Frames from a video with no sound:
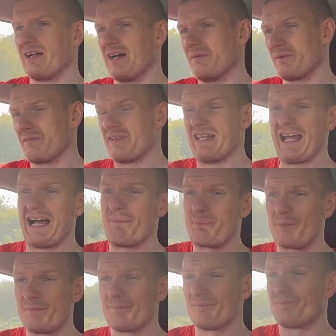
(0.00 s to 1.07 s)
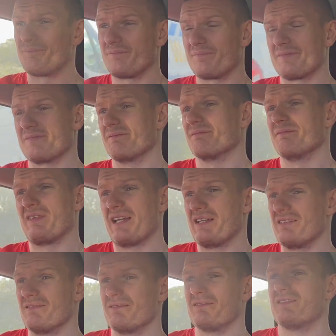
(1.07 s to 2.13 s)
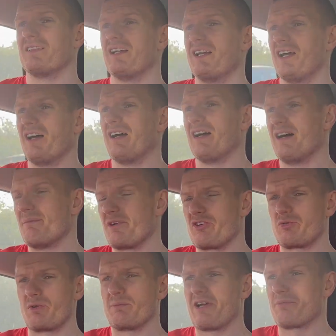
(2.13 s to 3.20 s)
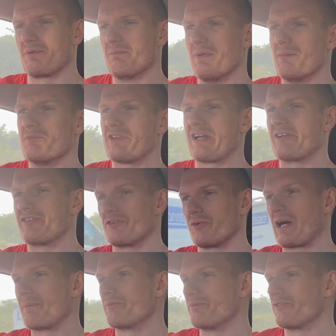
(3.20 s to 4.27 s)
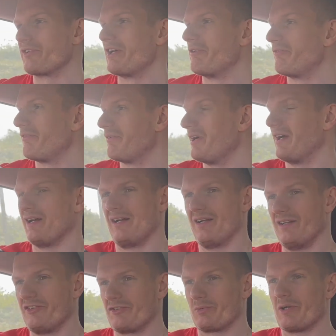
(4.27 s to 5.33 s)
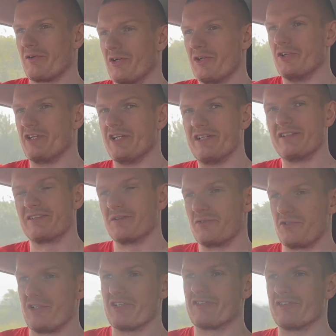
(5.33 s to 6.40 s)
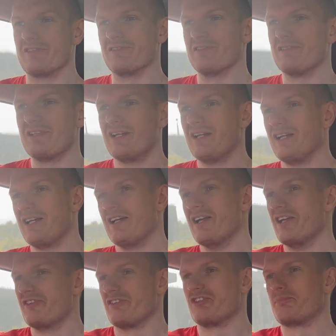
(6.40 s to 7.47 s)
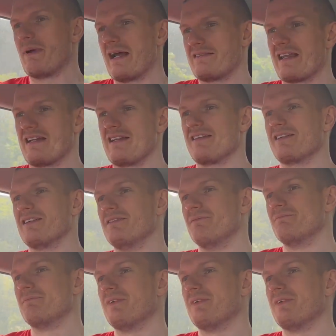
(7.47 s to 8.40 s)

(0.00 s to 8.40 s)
I'm gonna have a nap, and then I might swim past my mum's house and grab some stuff, just wear a hoodie so she doesn't suspect anything.